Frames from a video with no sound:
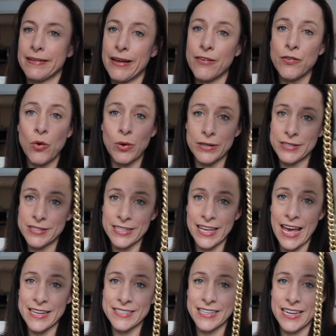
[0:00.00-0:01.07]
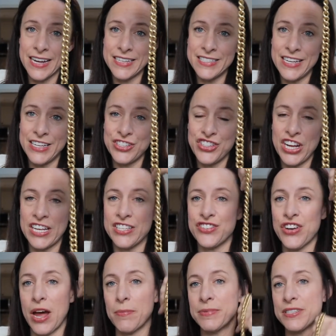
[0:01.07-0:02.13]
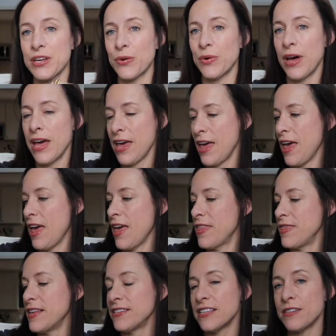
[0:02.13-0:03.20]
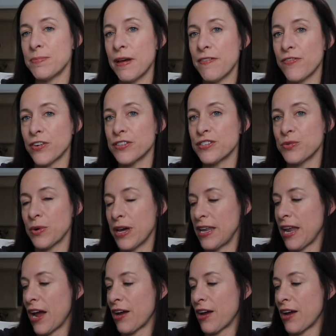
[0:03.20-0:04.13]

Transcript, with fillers: of course, the Cassie 19 chain strap. So this is my first one.